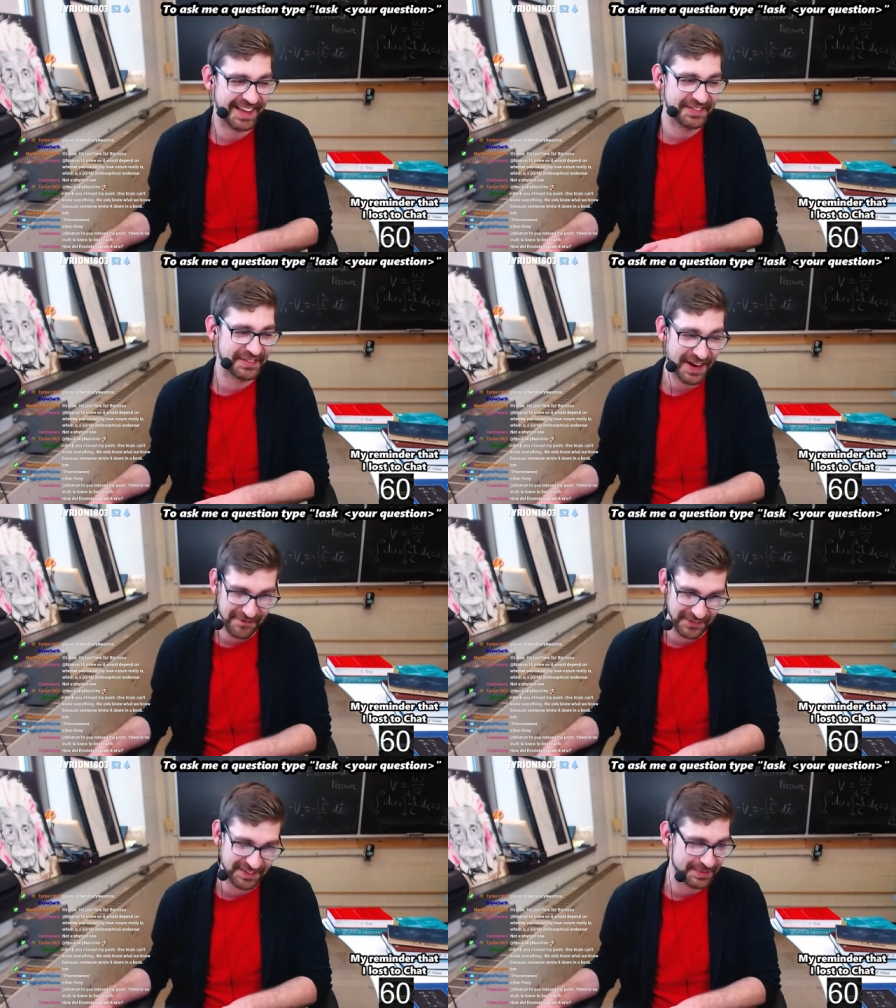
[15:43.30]
as a
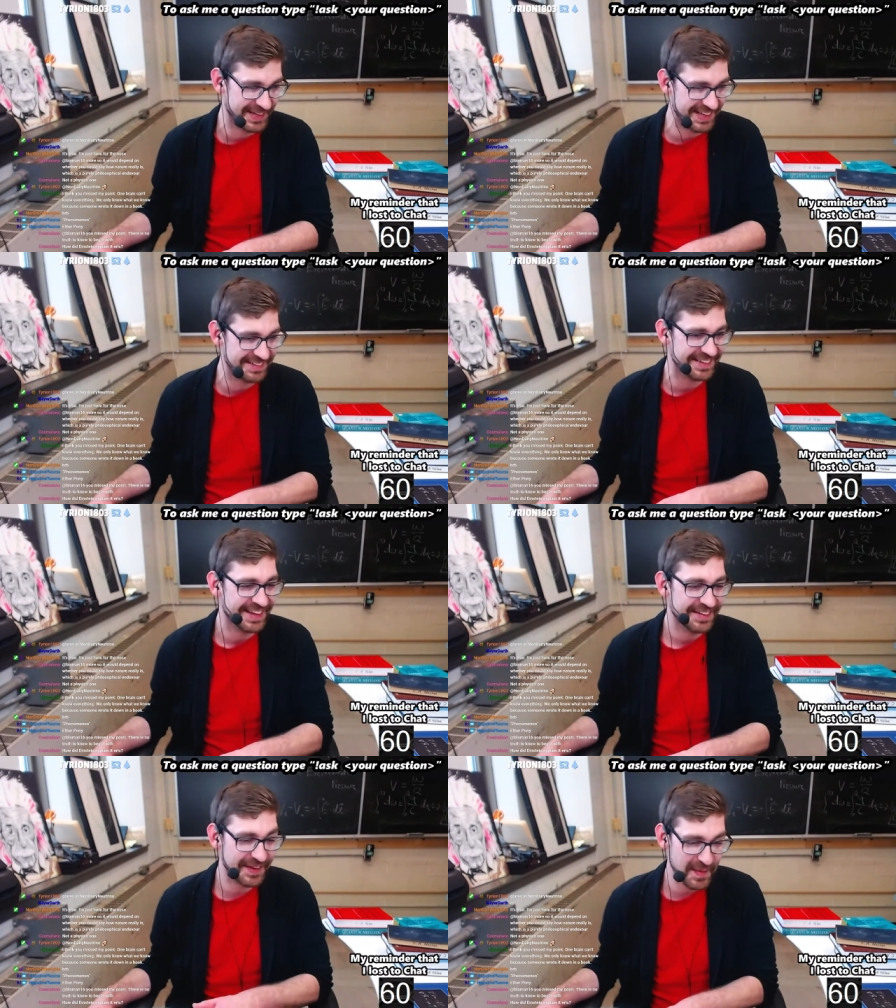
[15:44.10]
reference because
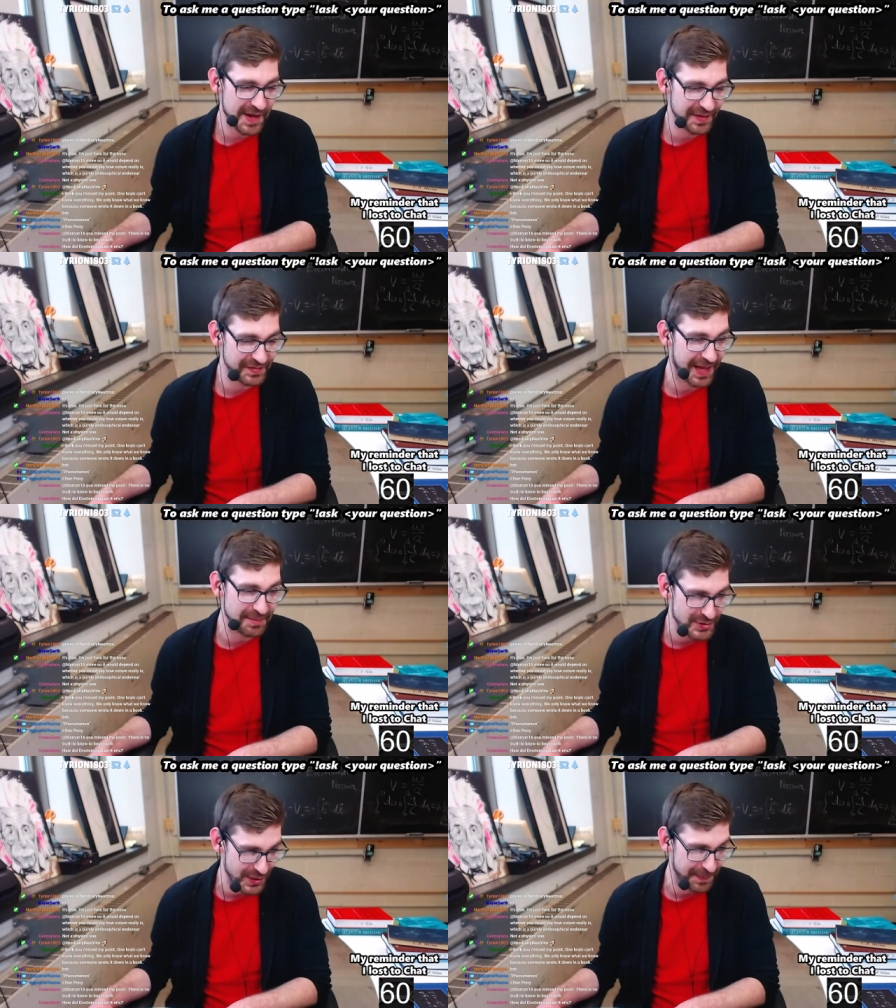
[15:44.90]
someone else,
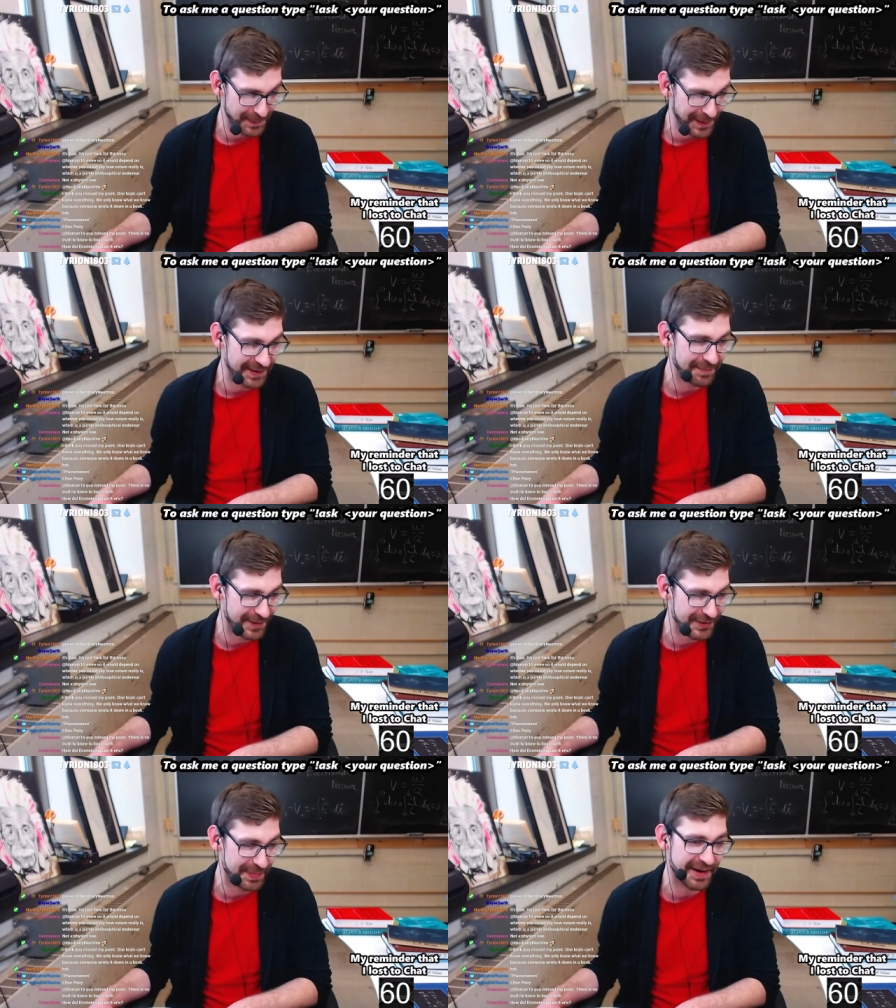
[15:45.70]
I'm sure, prepared it
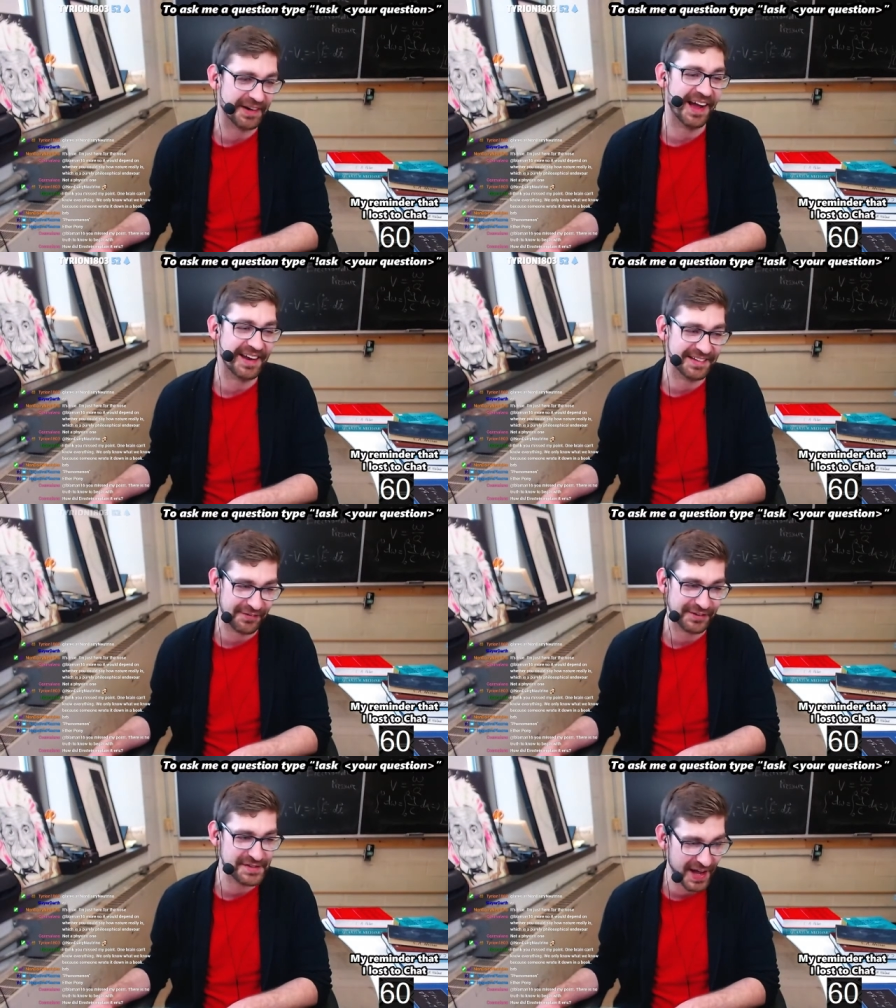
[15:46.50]
much better at a
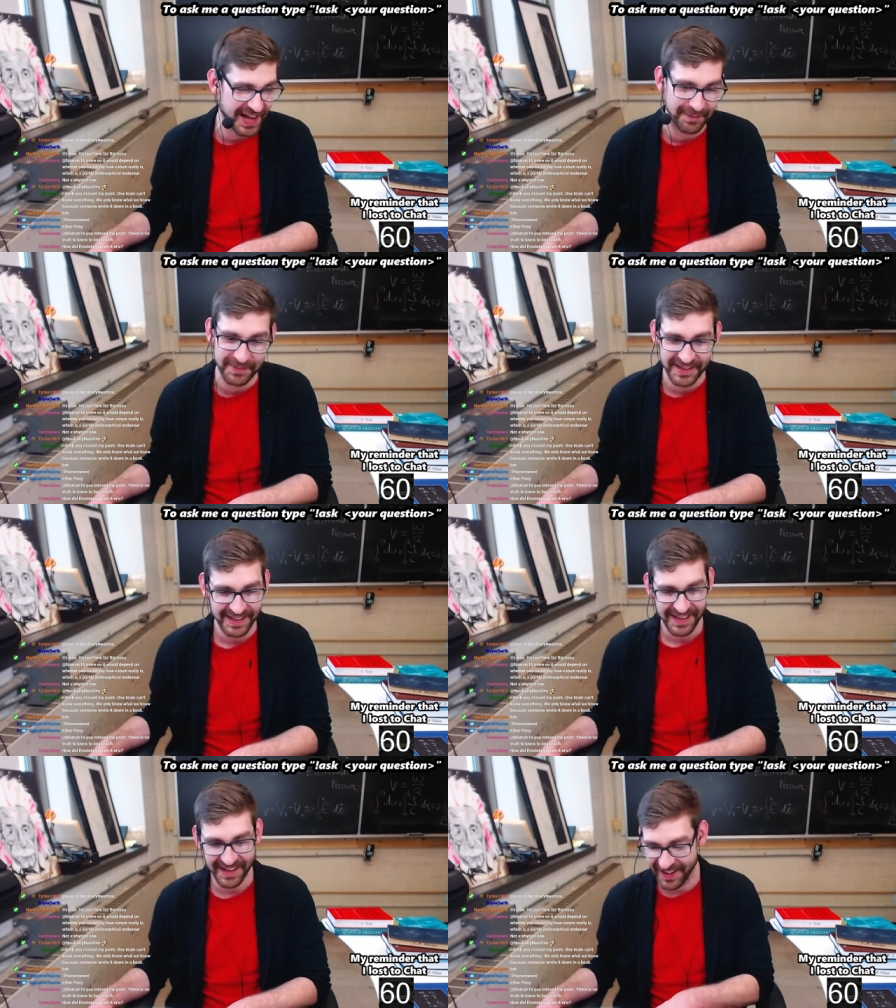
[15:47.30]
different time,
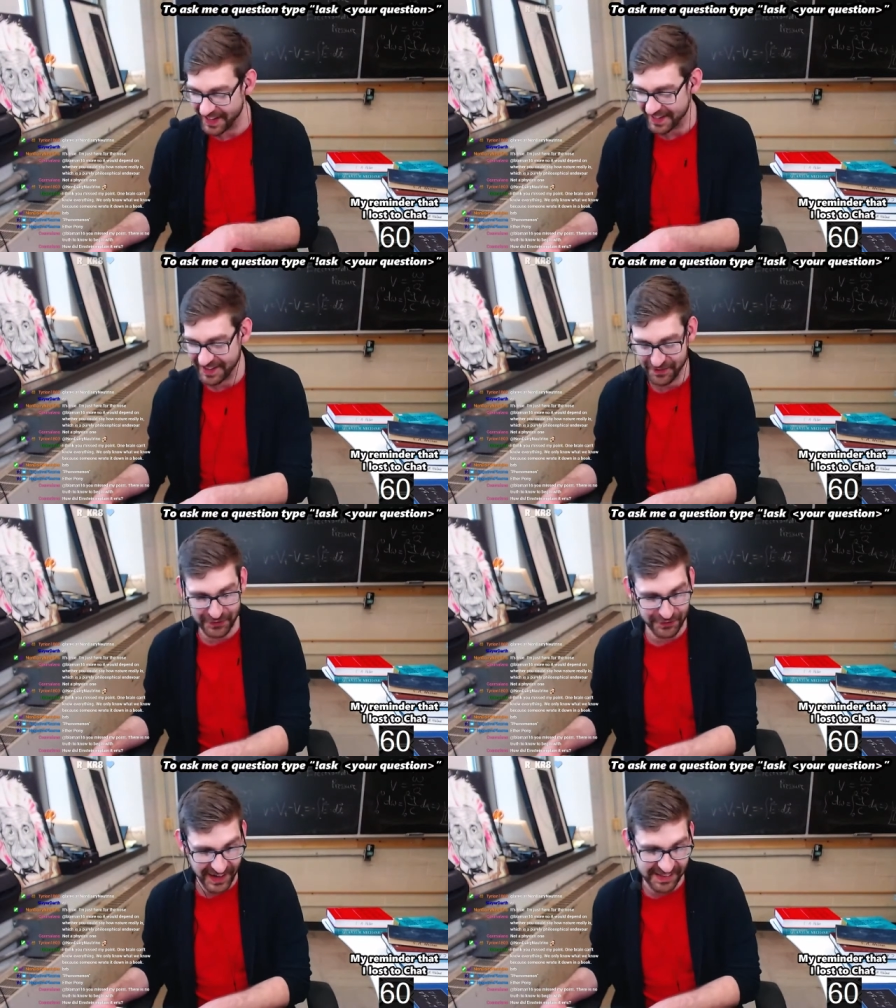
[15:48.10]
uh, and I'd have
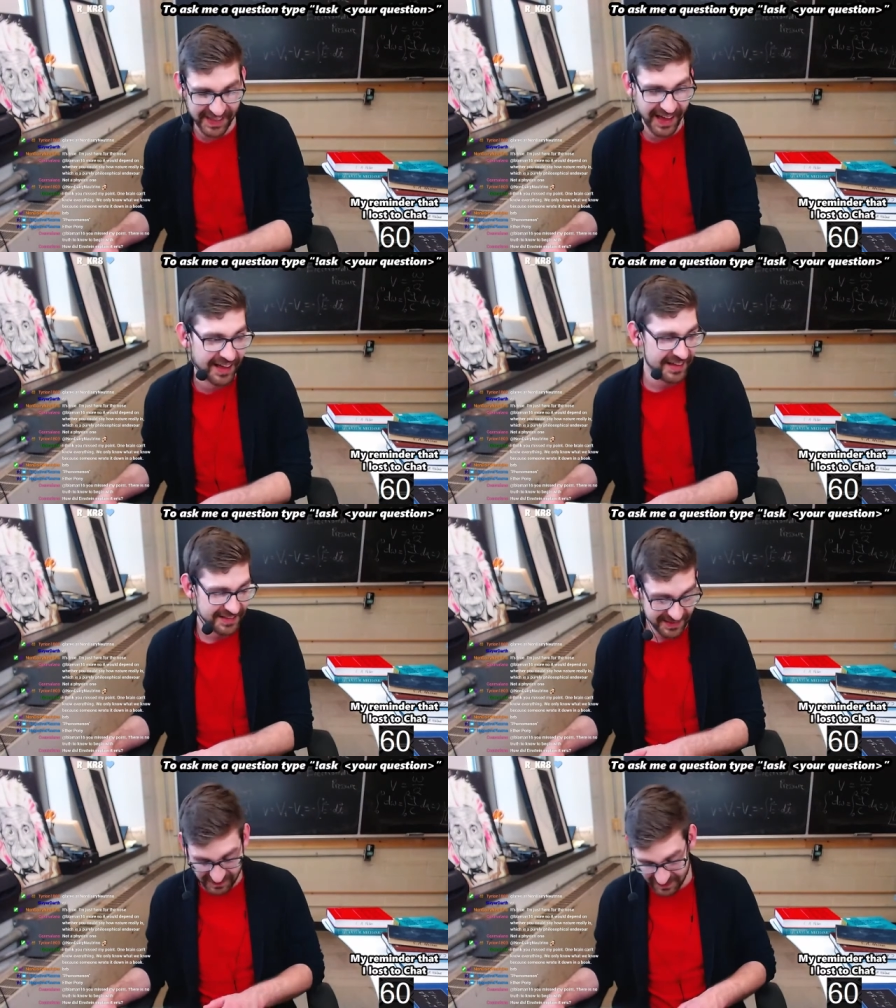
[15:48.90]
to find that.
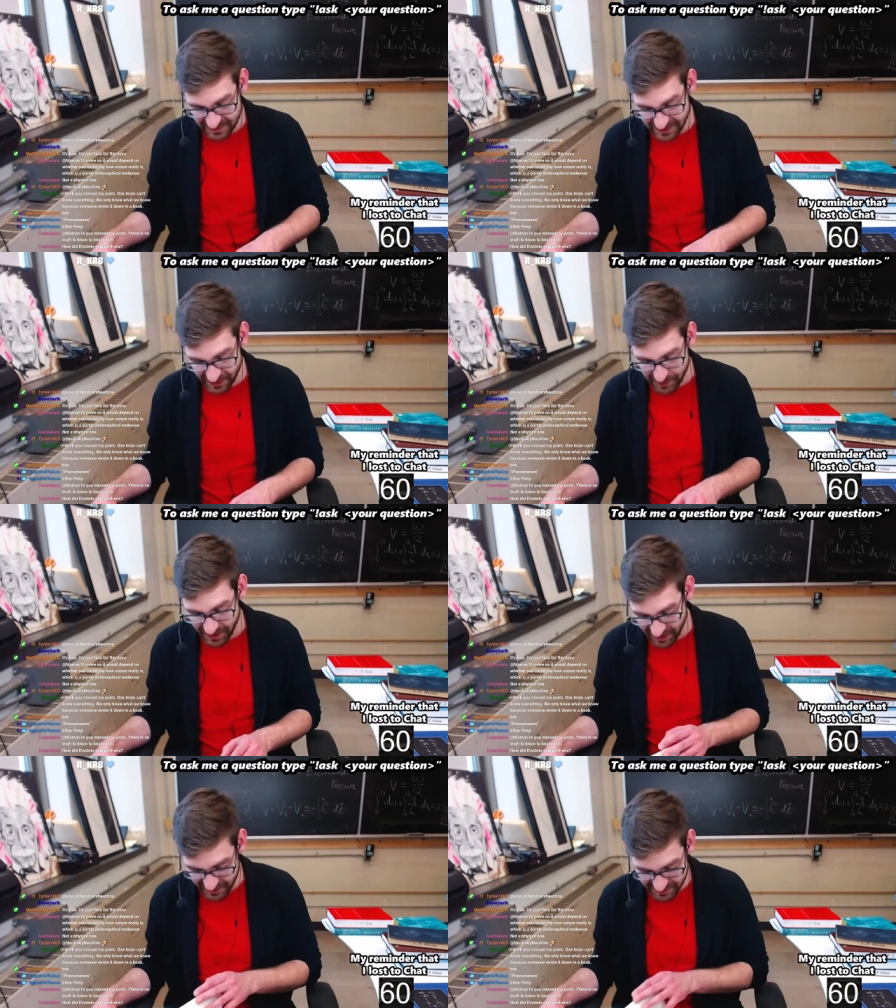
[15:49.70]
This is a little bit
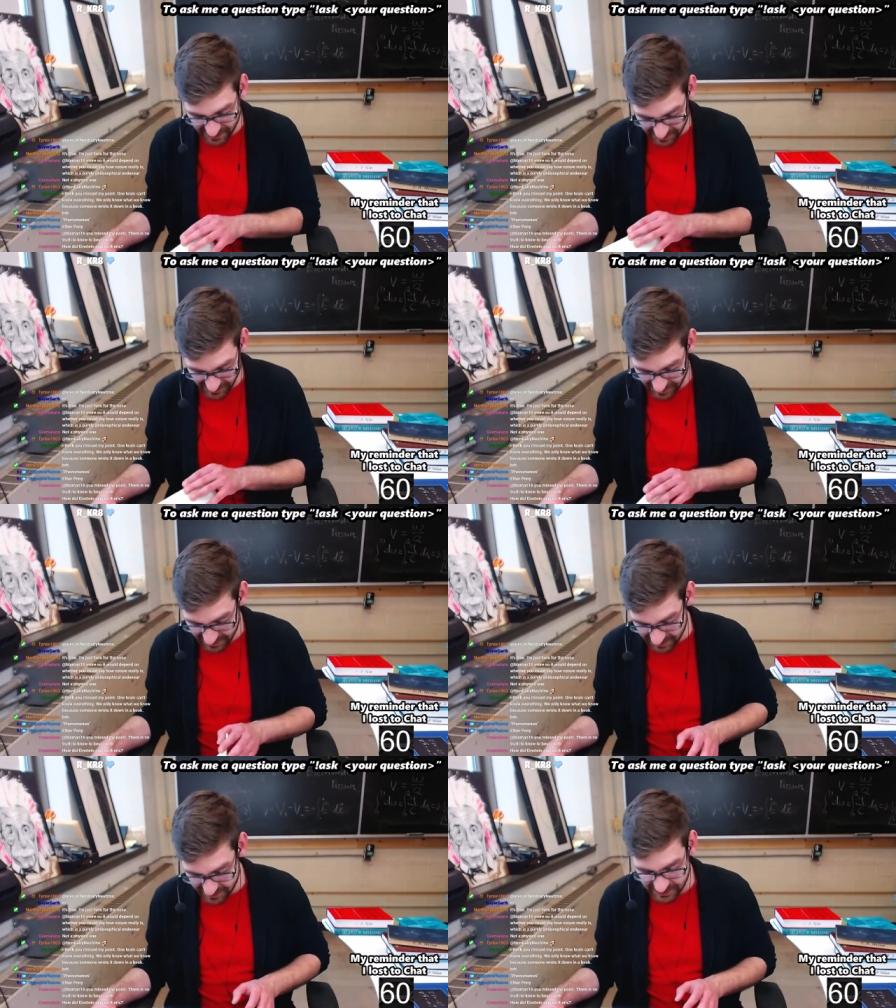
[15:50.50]
hard to
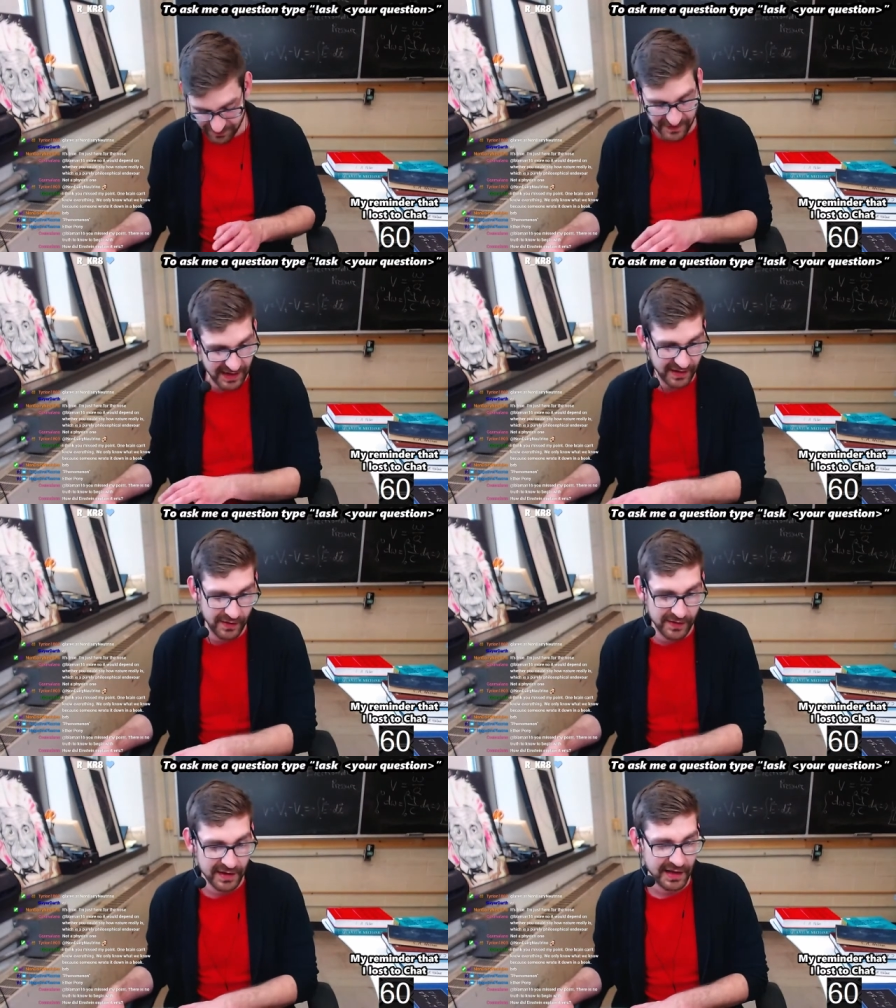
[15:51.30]
like to follow.